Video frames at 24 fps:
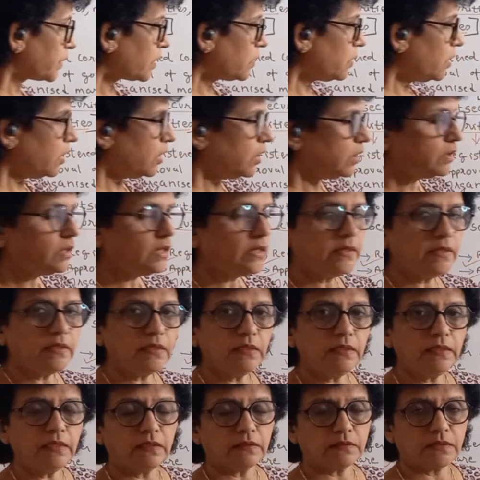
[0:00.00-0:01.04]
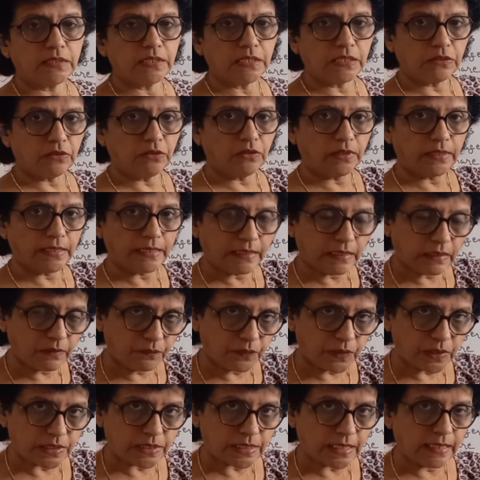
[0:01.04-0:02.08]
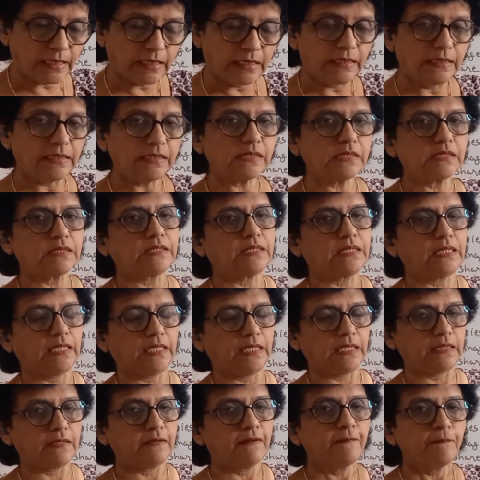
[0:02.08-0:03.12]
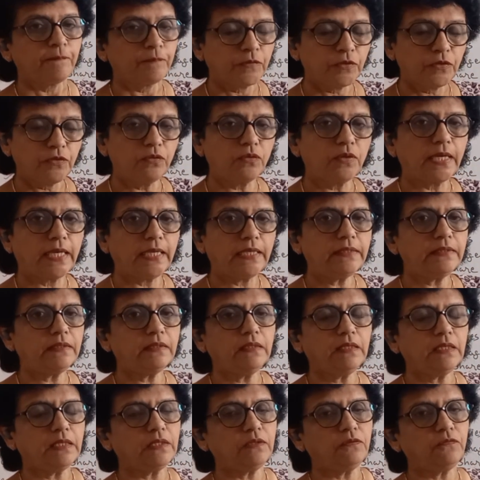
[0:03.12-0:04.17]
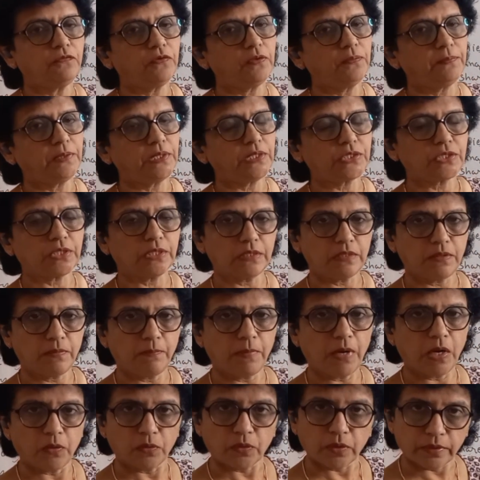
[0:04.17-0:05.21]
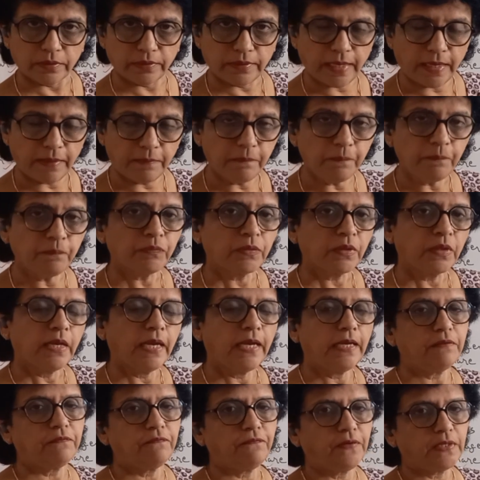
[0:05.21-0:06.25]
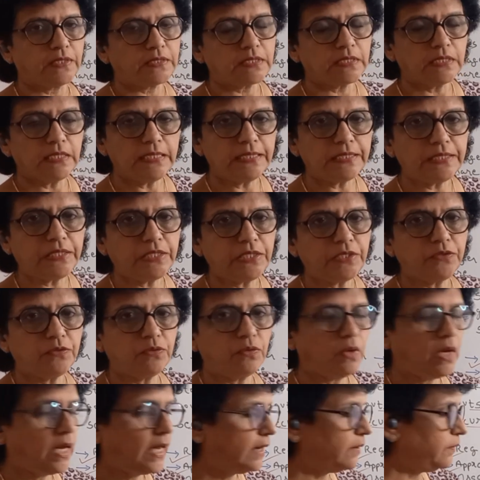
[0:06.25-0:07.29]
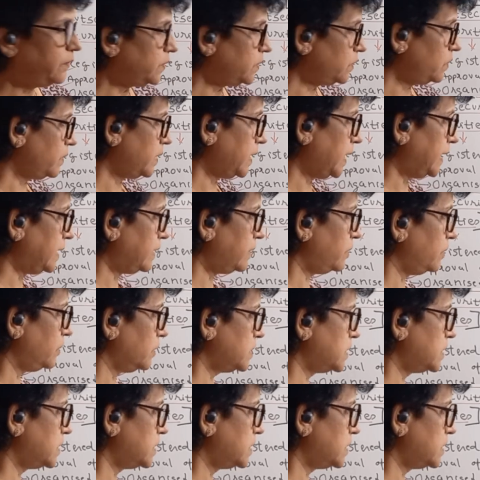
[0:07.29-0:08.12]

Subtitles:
All the security which are listed, you get the information about them and facility you have to get your